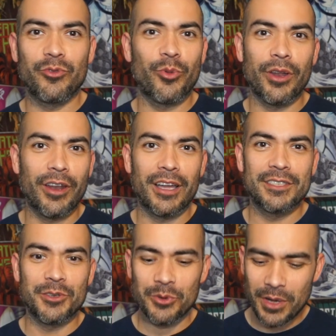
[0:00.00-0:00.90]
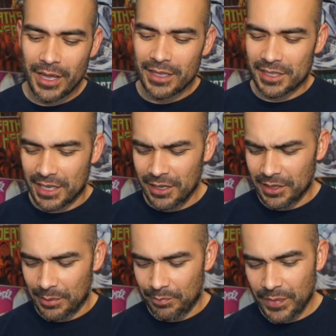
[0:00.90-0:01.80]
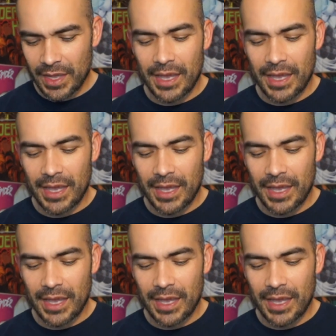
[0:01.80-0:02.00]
or whatnot to kill him.